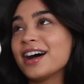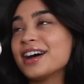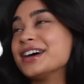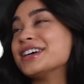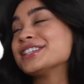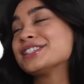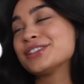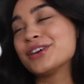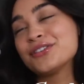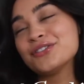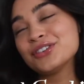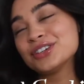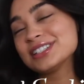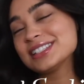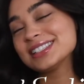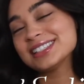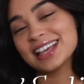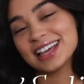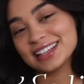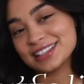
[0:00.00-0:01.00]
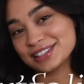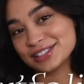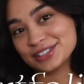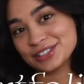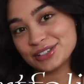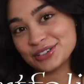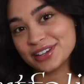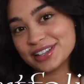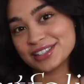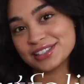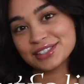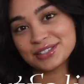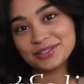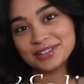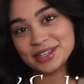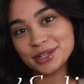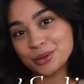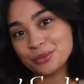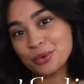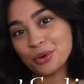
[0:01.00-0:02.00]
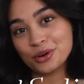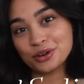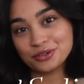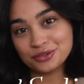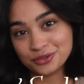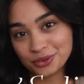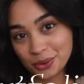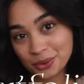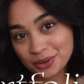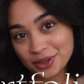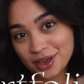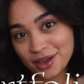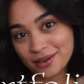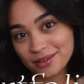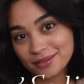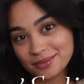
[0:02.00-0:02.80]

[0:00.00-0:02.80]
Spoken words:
So for design students, you need a portfolio.